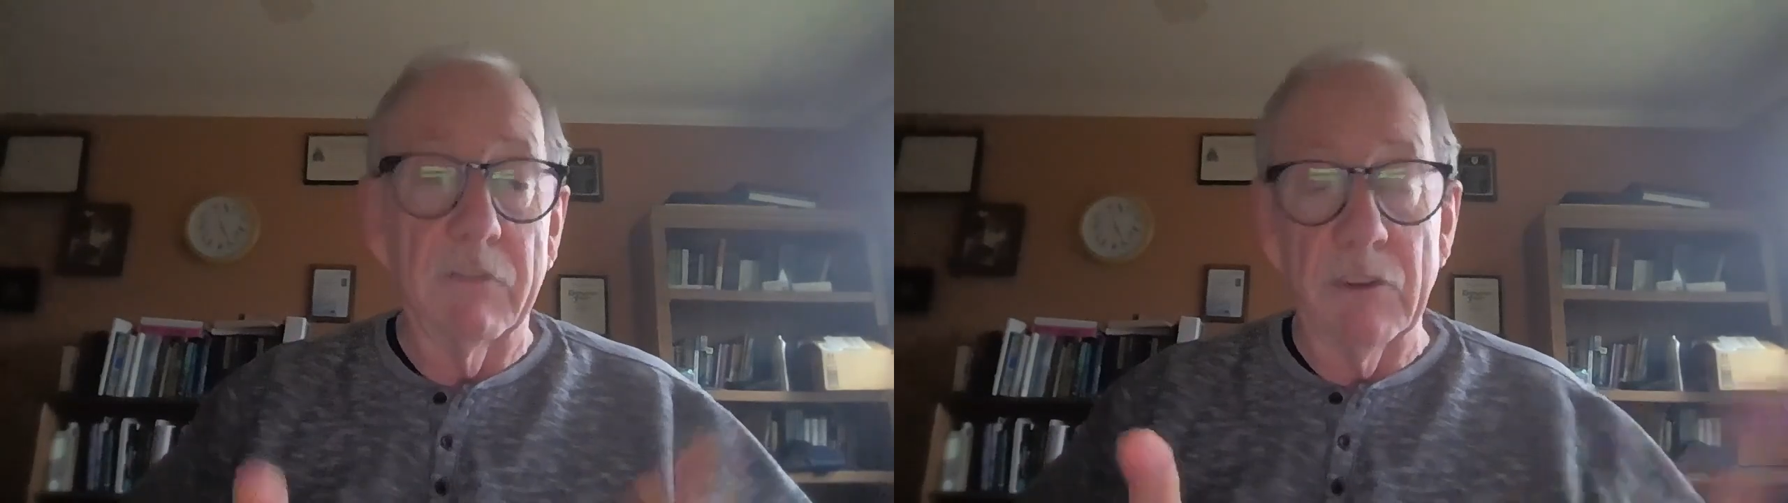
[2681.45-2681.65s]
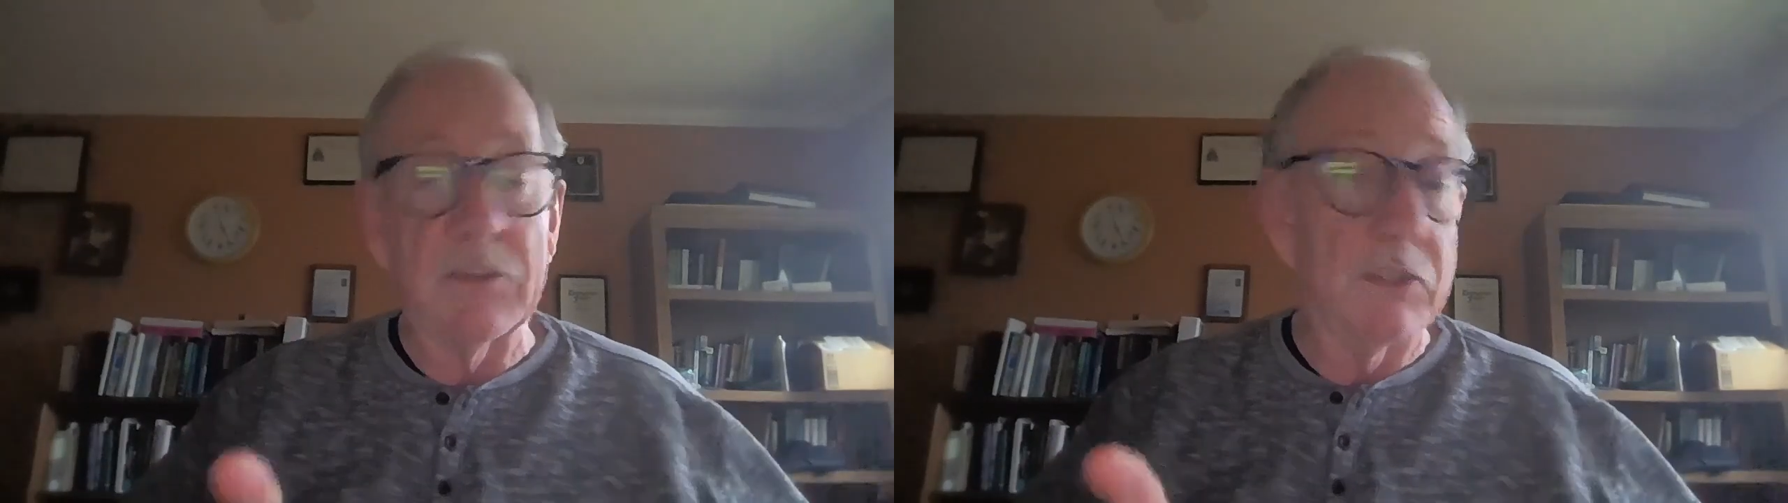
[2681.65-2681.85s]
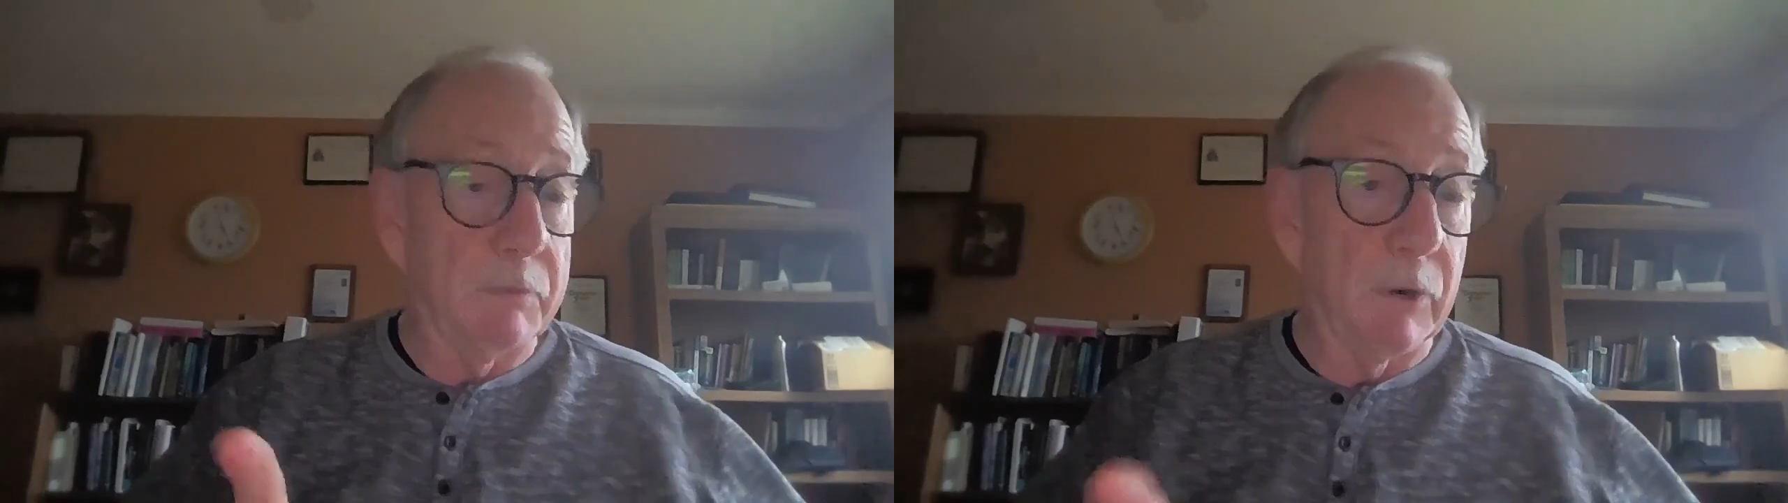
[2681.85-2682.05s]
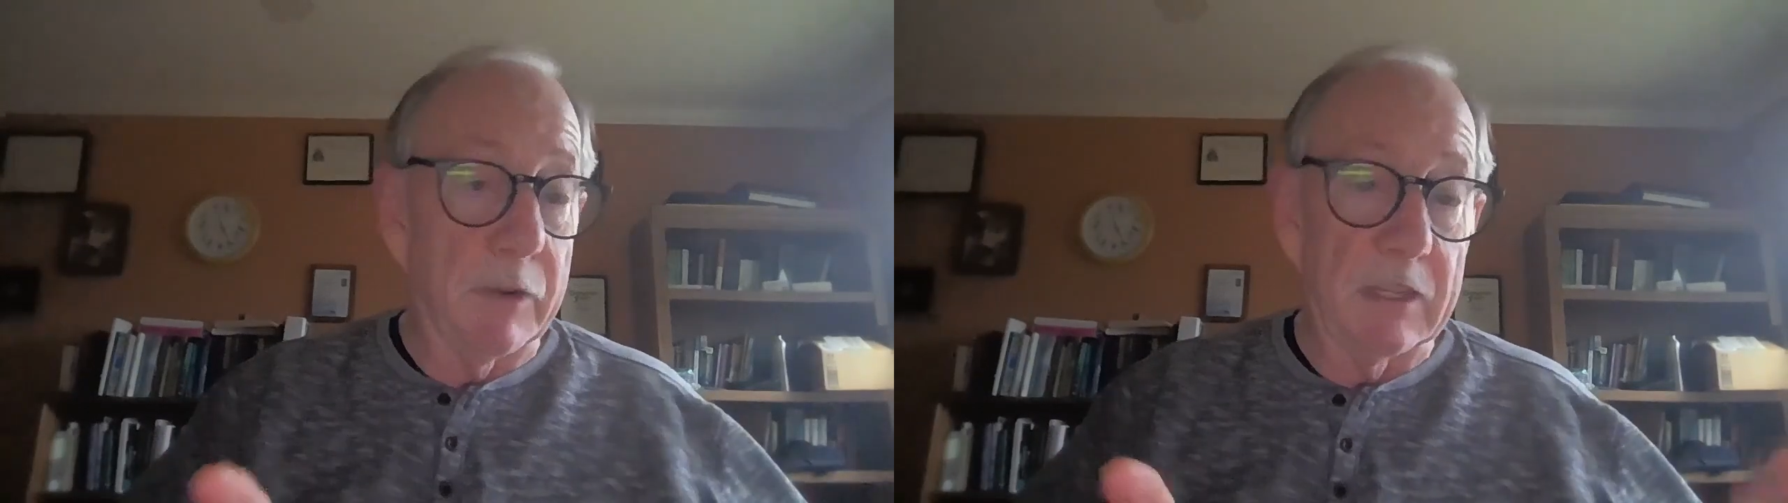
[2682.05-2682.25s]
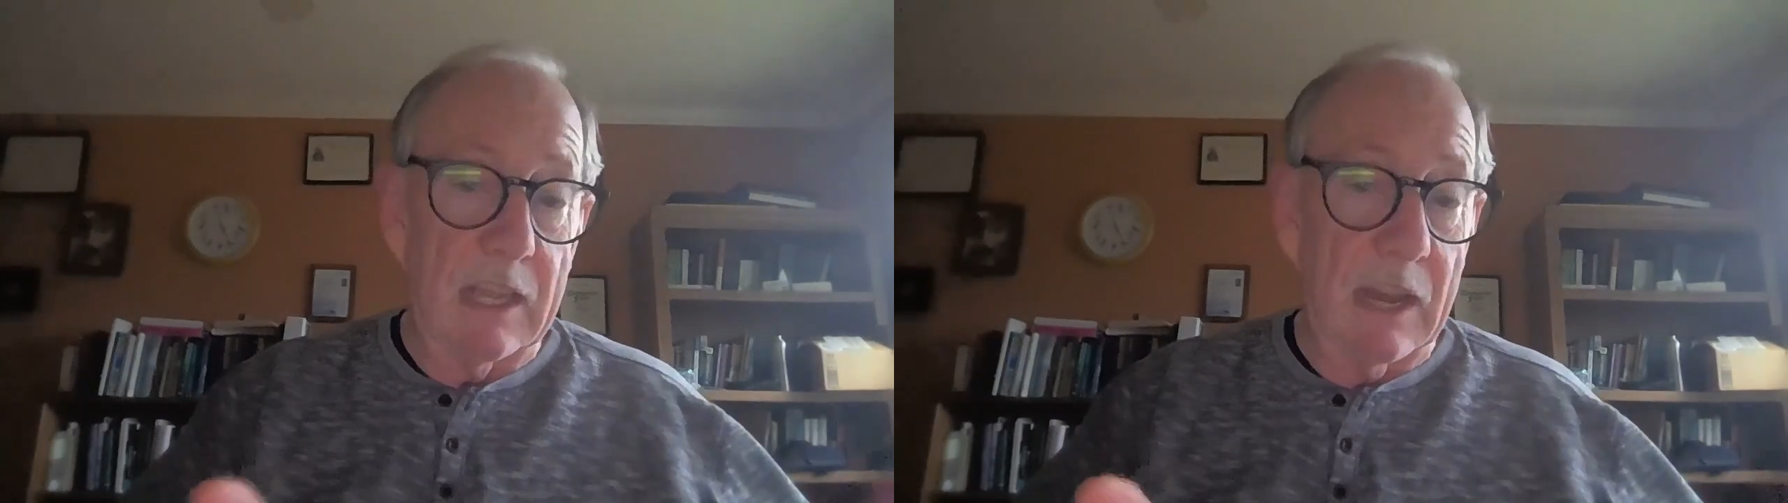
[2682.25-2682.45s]
versus
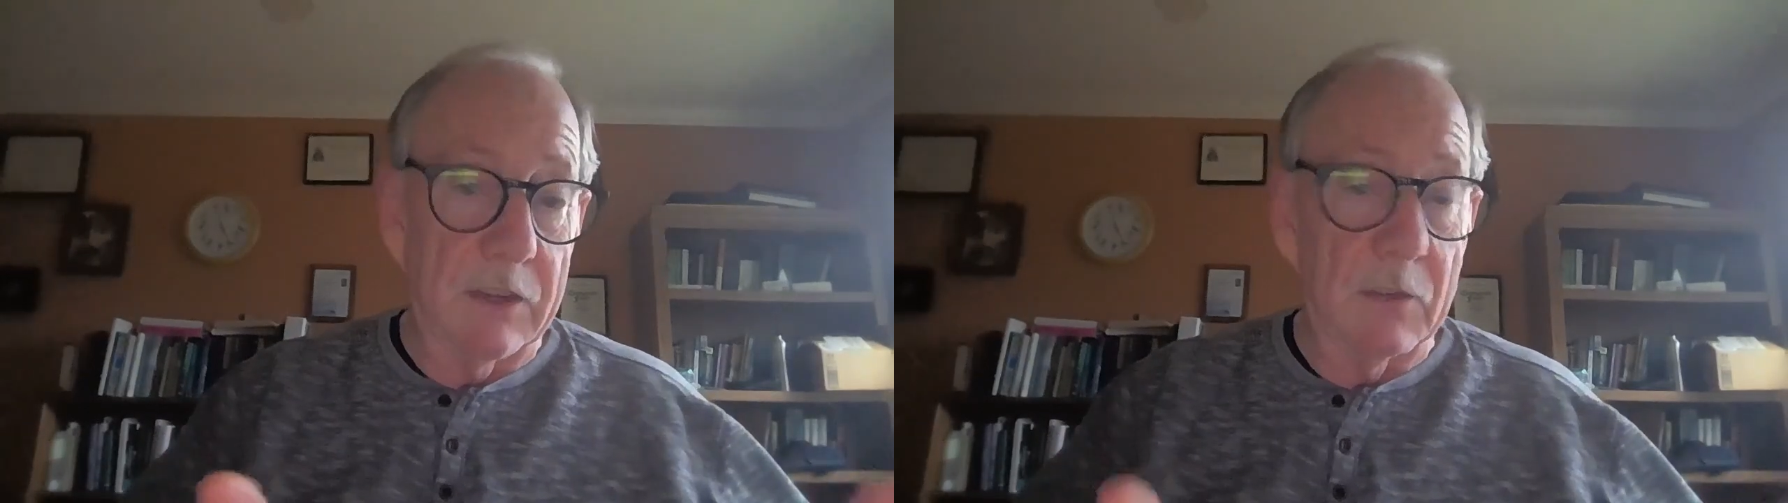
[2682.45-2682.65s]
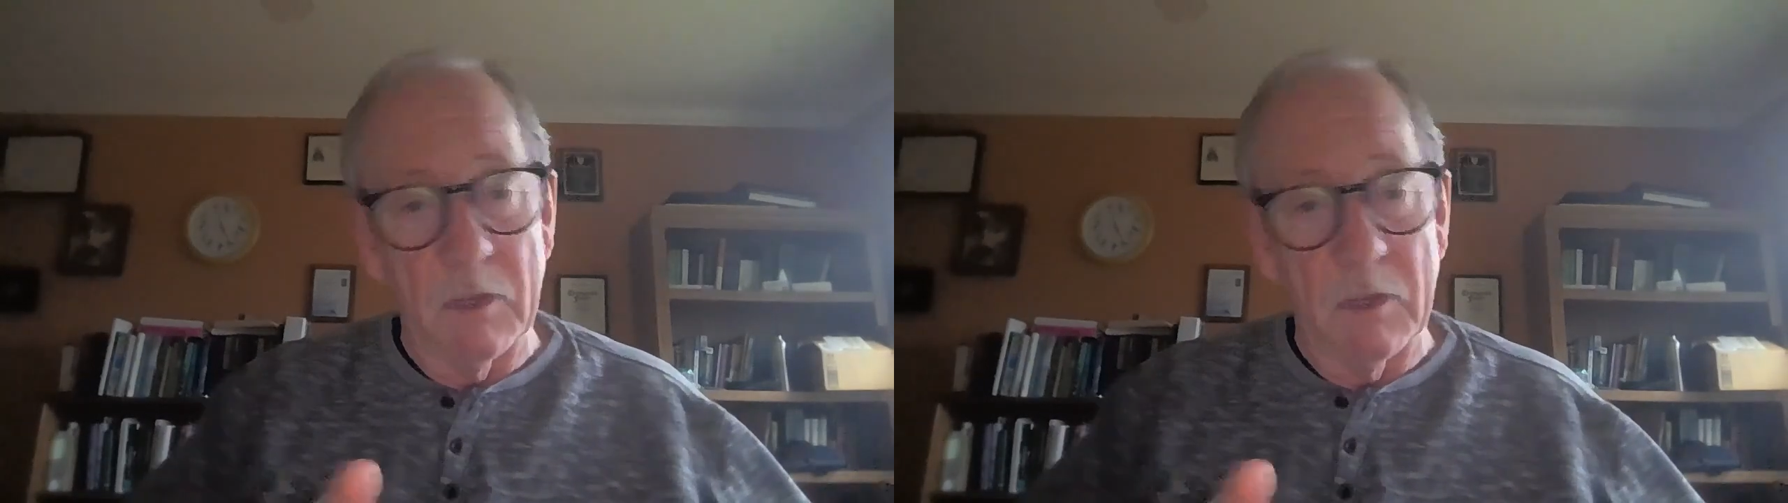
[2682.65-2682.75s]
Marin County.